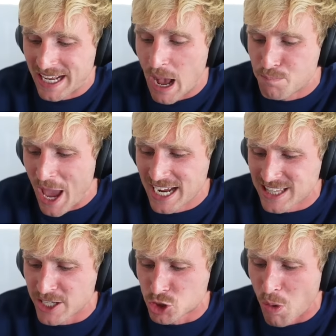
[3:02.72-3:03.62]
I got banned
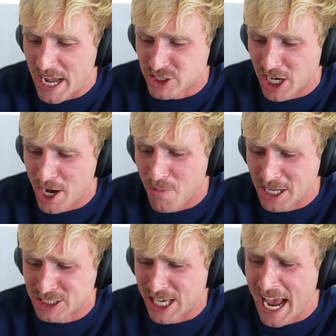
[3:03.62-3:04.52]
on Twitch and I don't
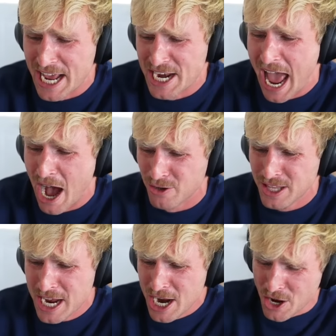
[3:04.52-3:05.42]
want to say it now.
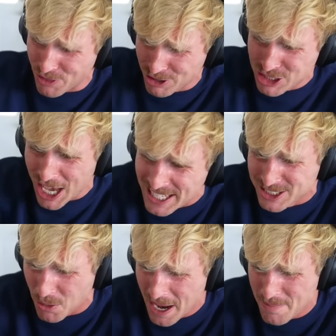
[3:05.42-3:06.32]
They're
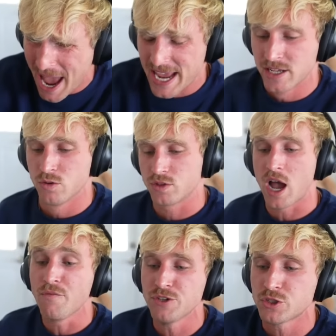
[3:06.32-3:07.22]
censoring me.
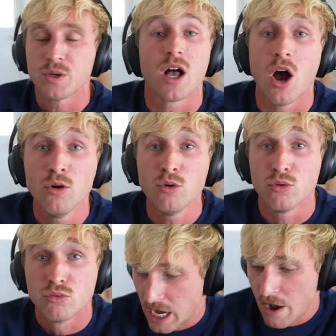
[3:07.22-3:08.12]
Conference wheel.
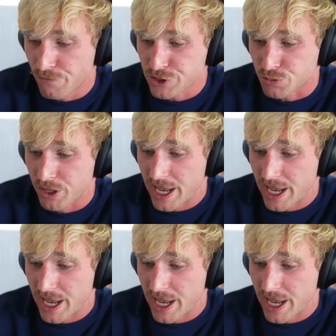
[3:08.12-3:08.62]
Oh, conference wheel